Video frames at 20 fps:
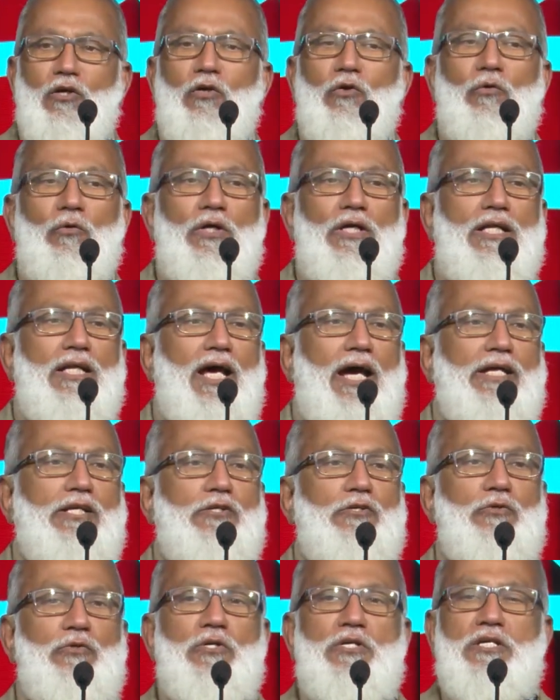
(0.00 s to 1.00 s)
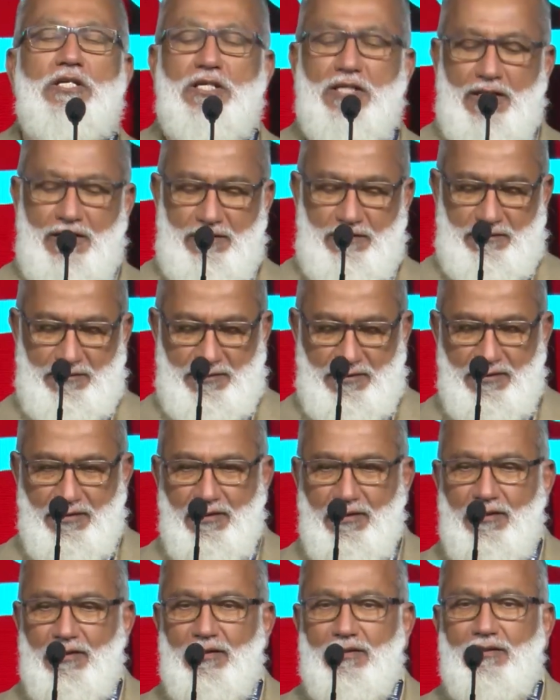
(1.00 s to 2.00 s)
We like to hear
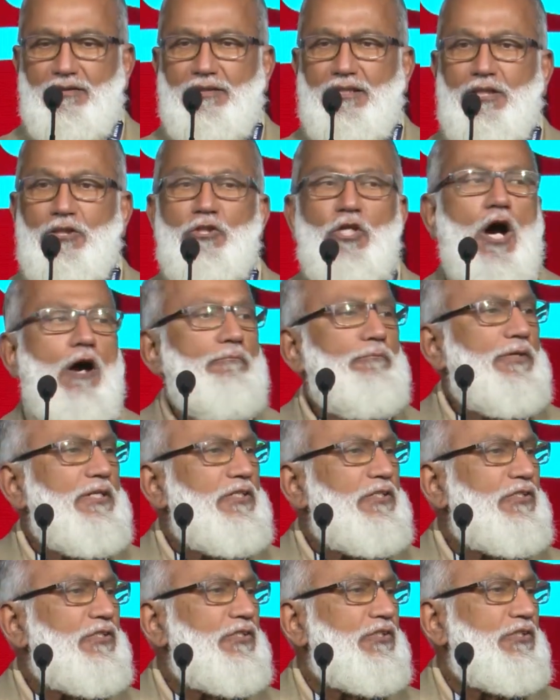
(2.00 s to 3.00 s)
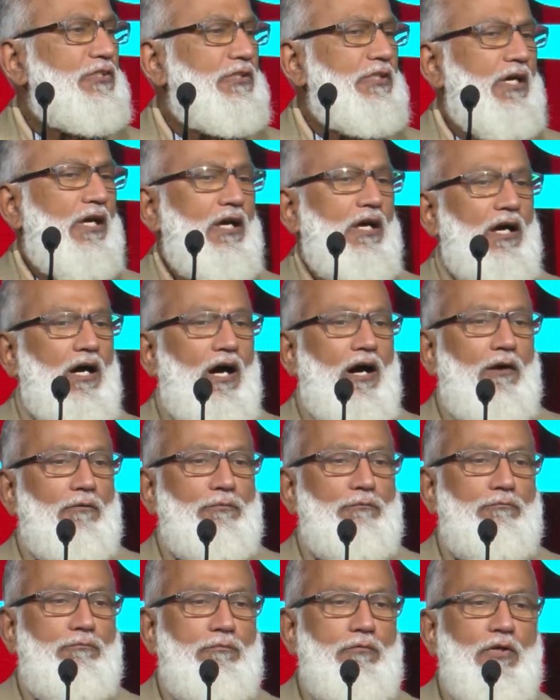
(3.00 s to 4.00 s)
the topics of
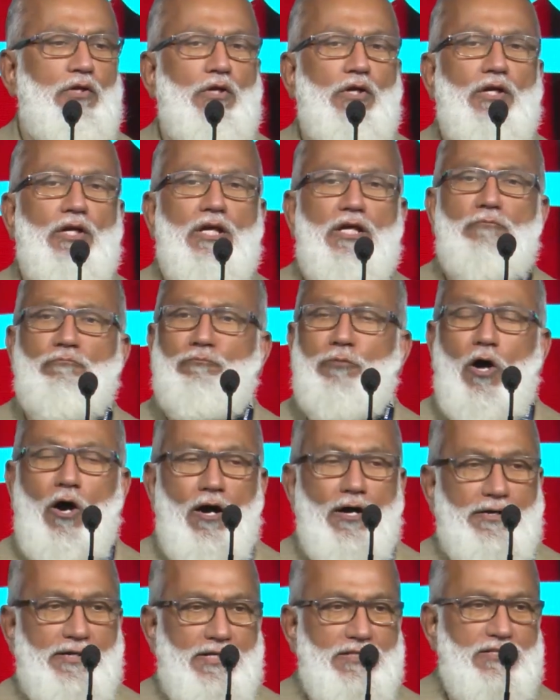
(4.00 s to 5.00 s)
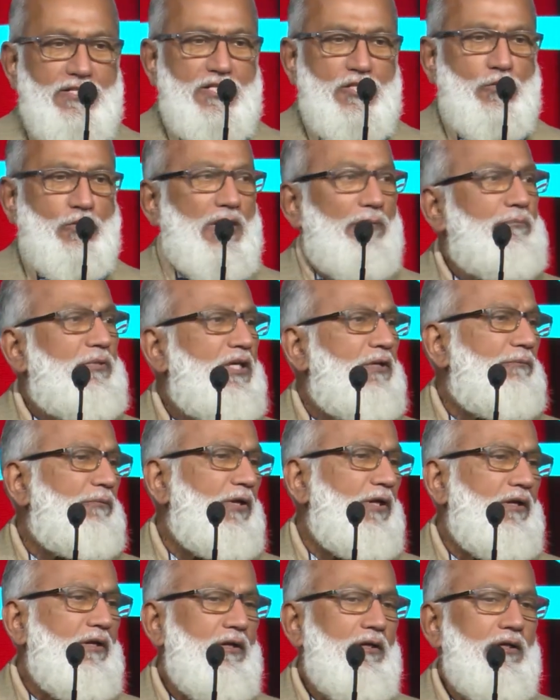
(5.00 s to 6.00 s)
importance to the
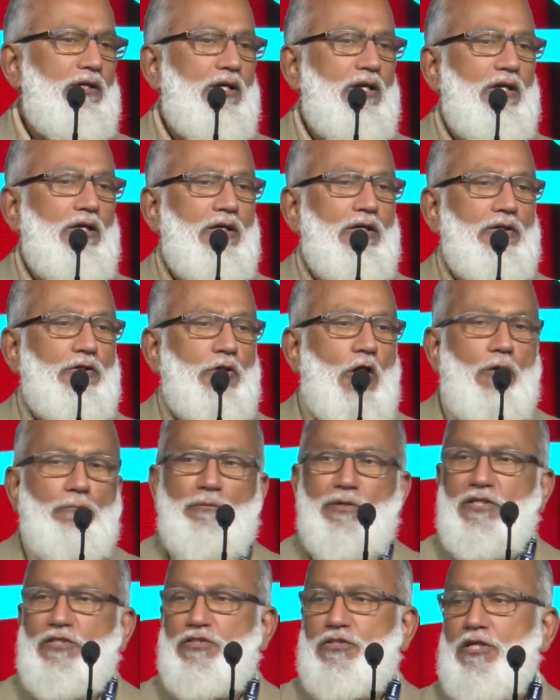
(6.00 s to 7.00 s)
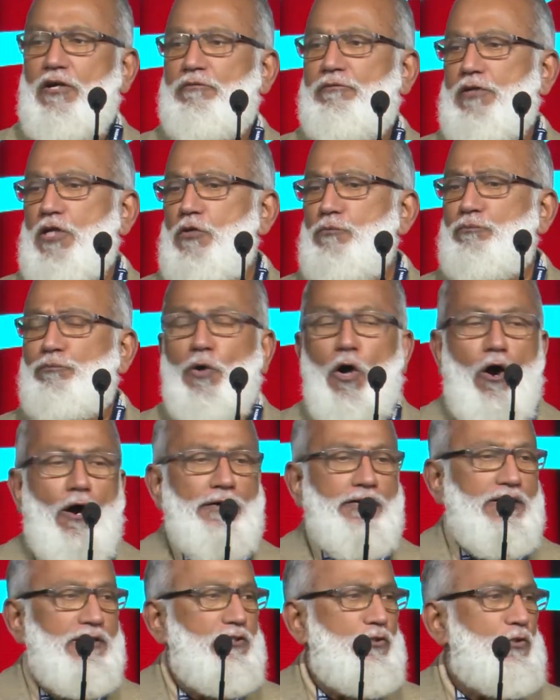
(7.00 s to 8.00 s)
people, topics of
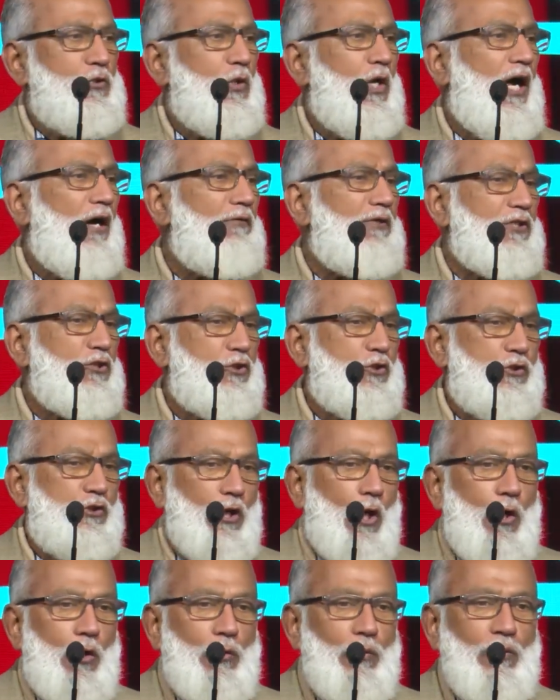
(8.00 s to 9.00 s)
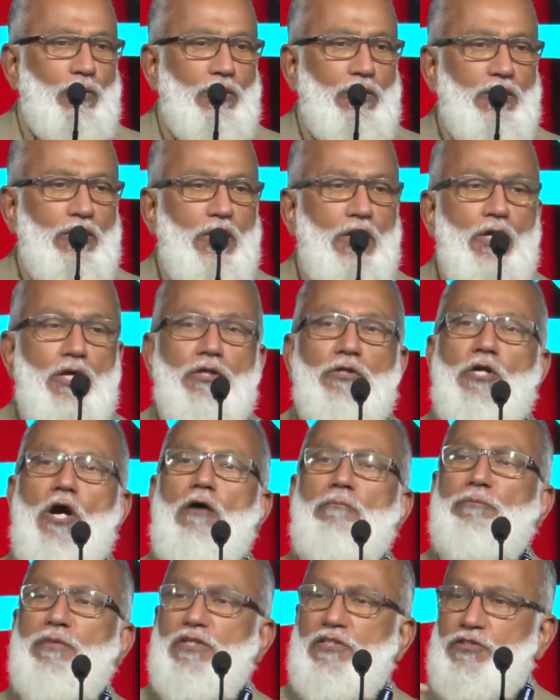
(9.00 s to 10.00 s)
importance to our soul,
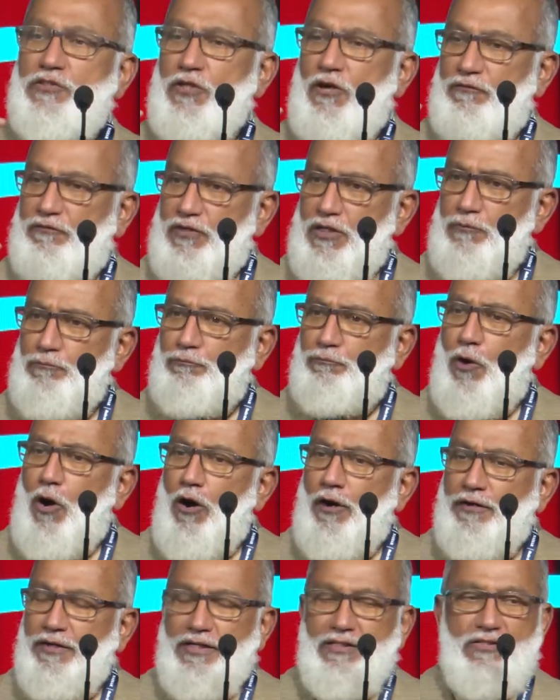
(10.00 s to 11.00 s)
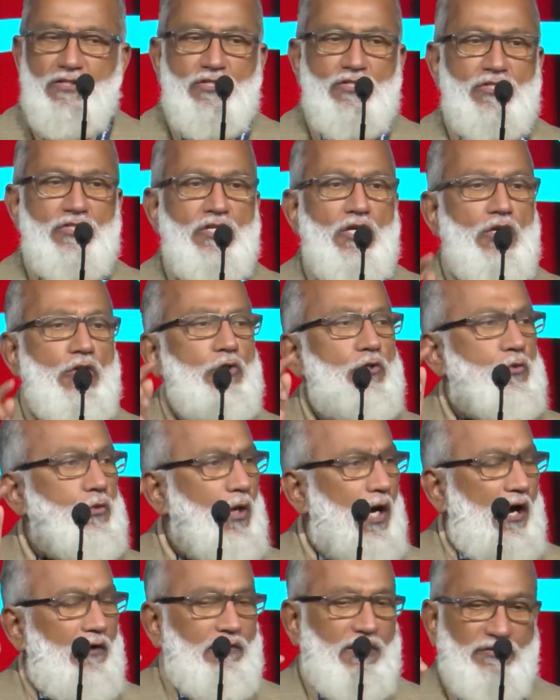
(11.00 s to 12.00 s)
topics of importance to
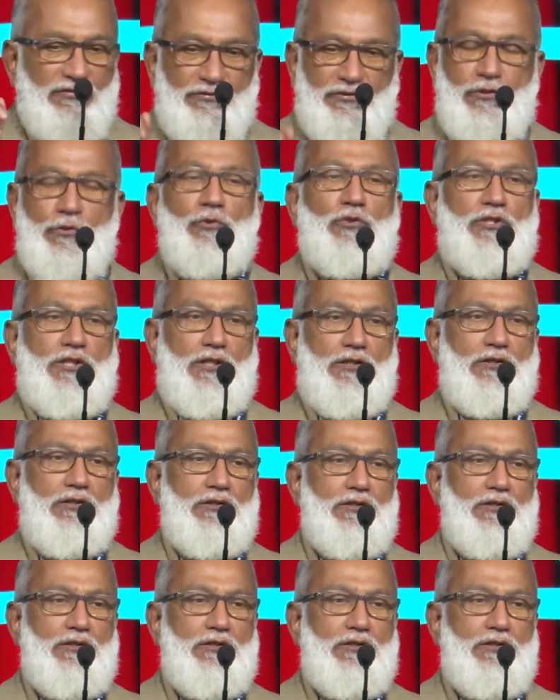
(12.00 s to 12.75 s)
our future.